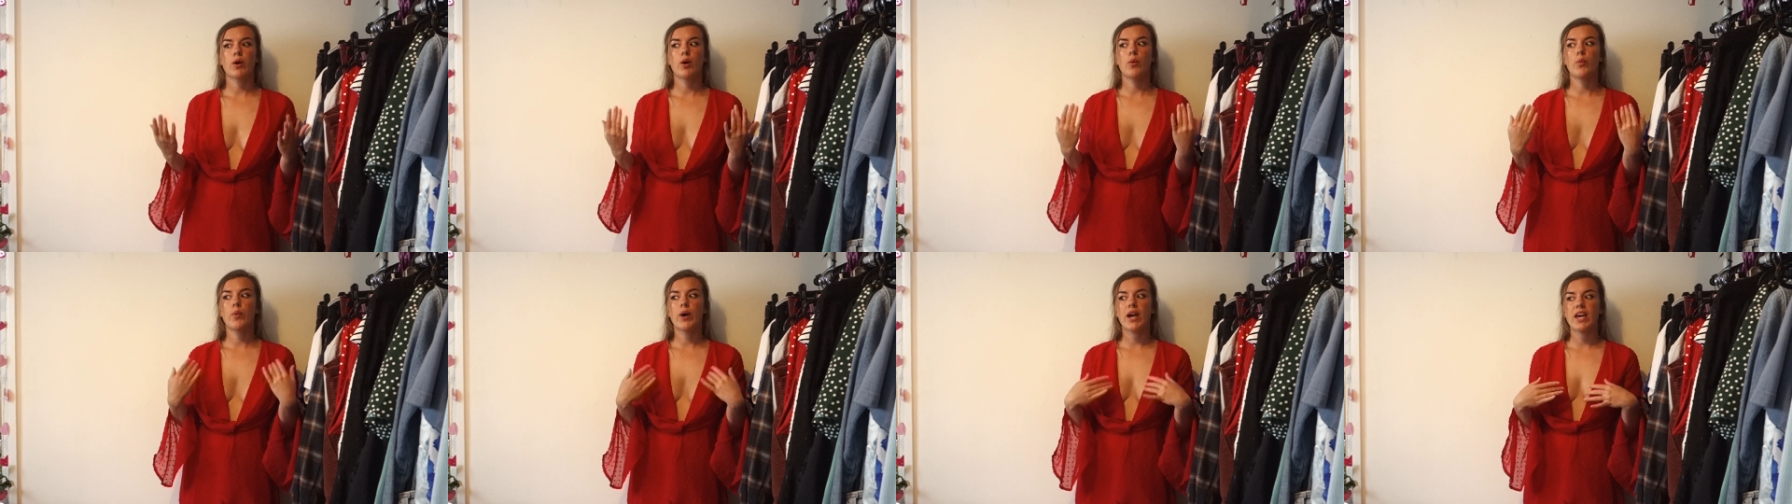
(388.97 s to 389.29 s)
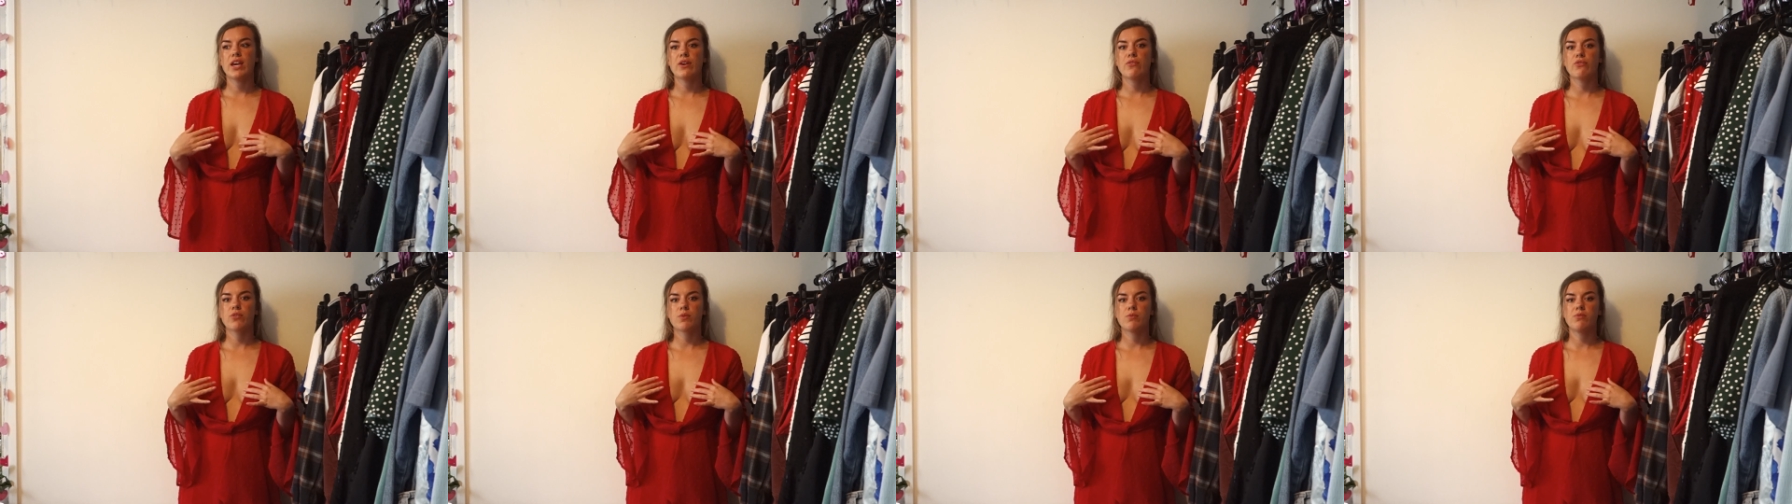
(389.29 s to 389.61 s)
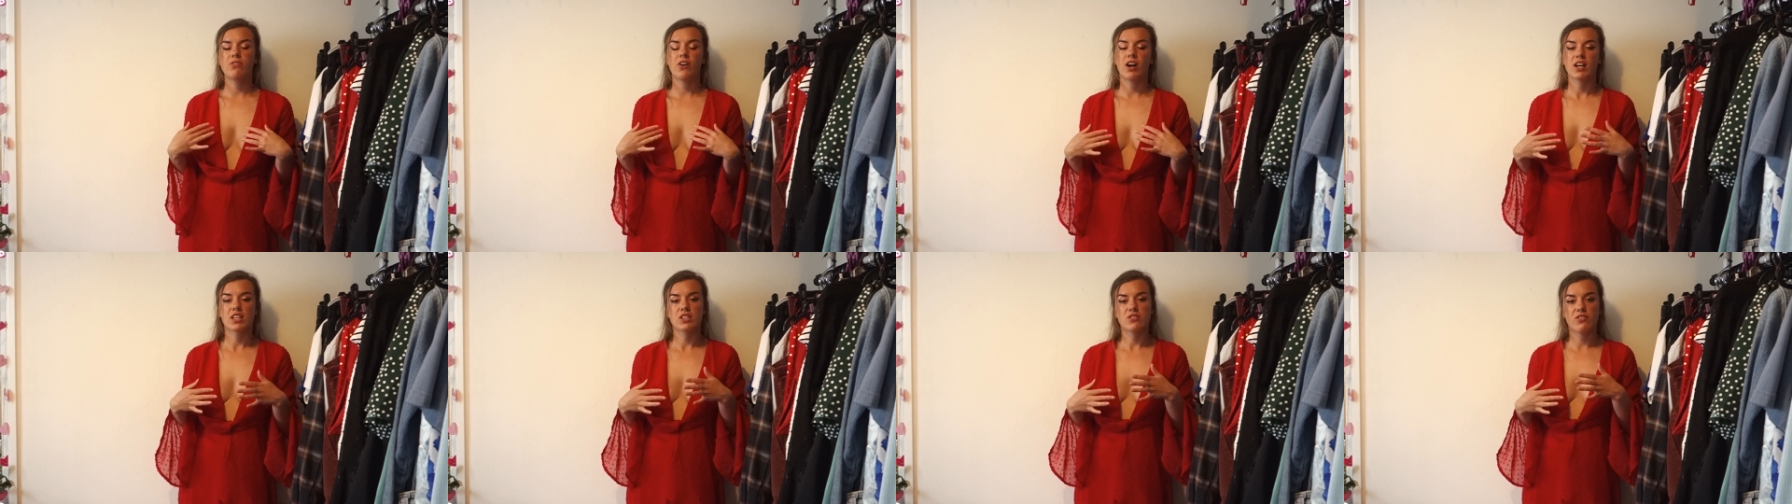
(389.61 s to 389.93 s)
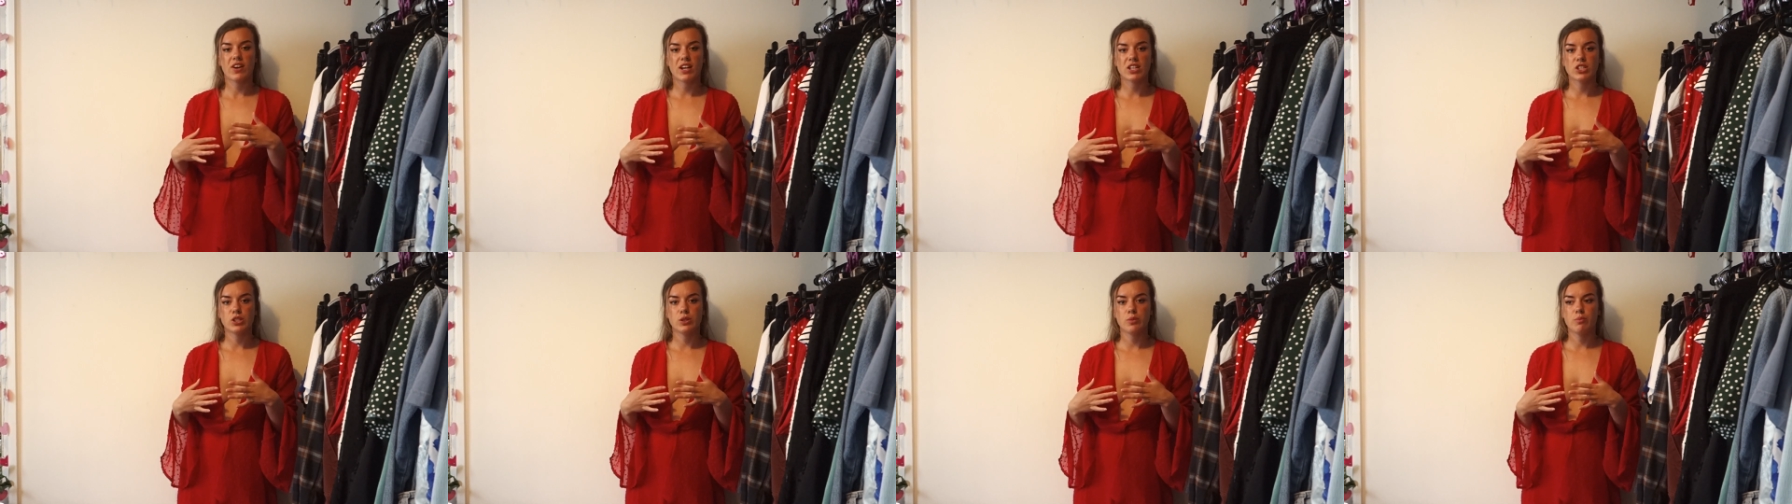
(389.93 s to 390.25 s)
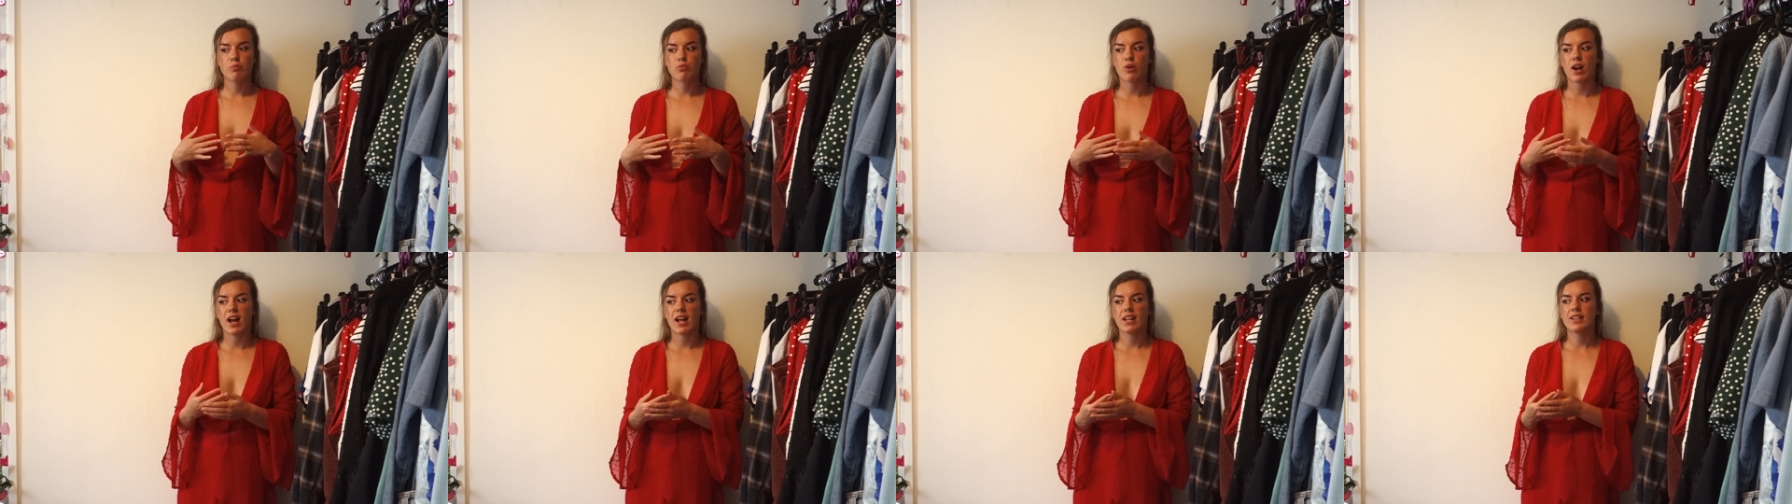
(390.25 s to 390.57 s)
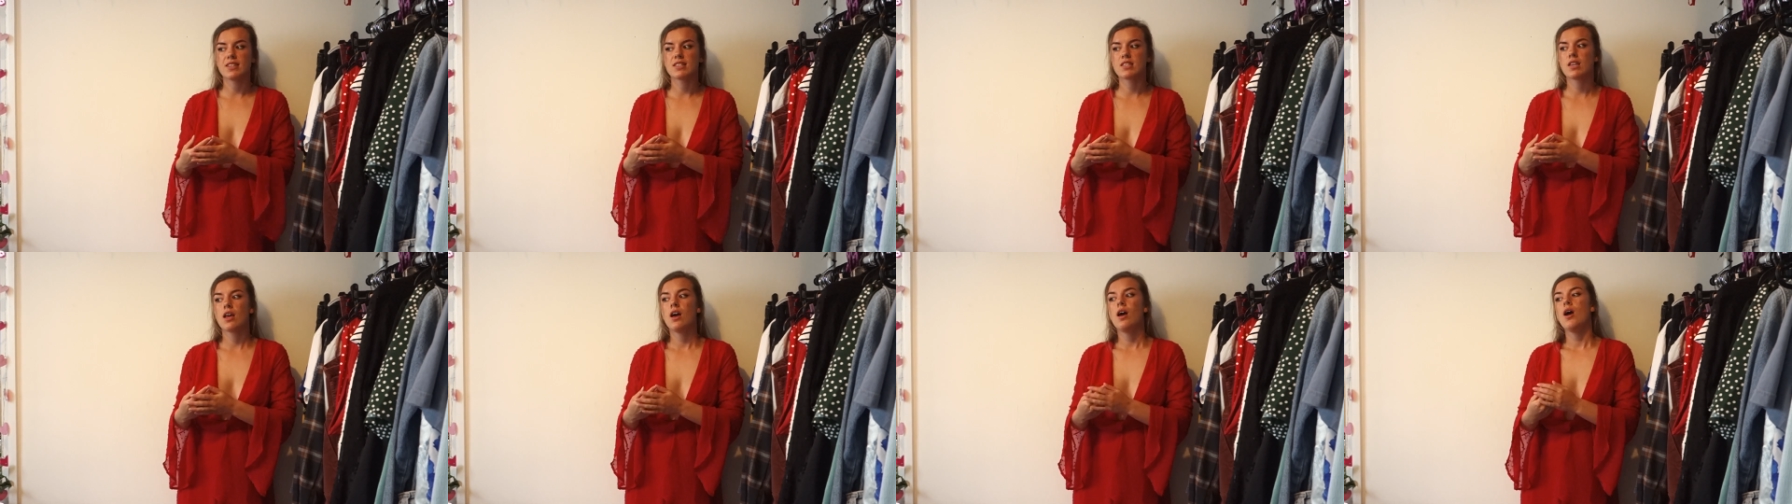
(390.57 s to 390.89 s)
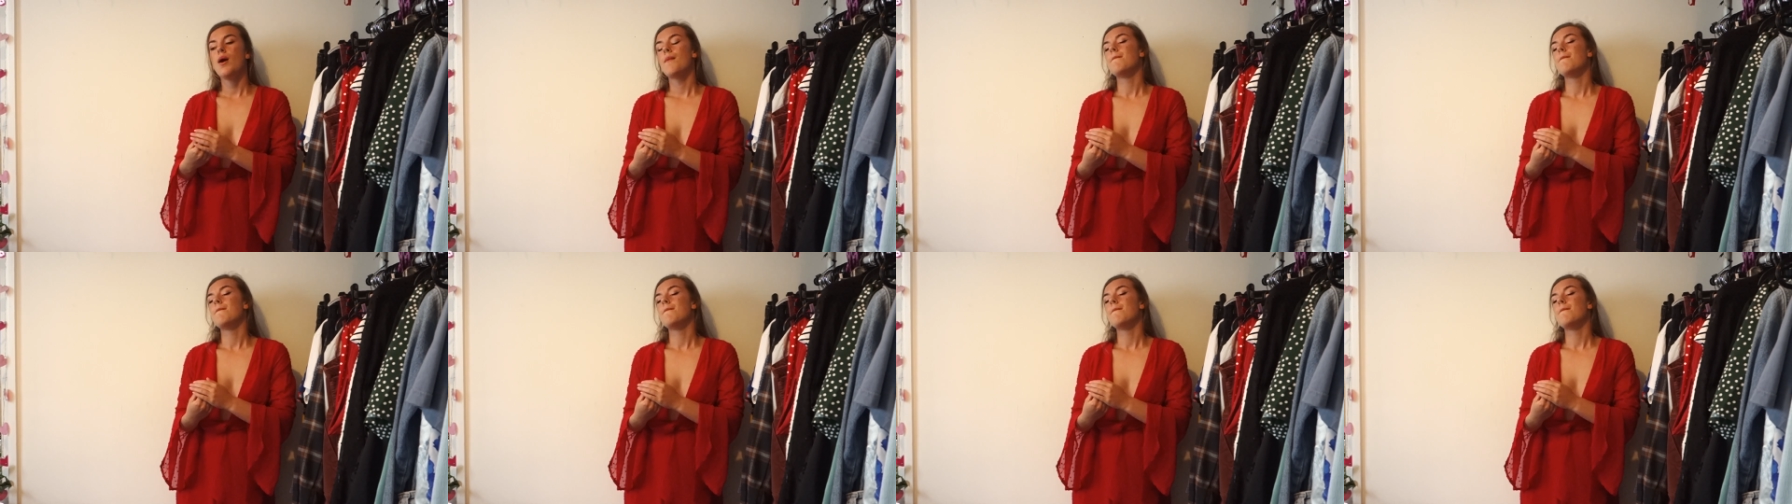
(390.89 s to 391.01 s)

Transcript: away from fast fashion brands,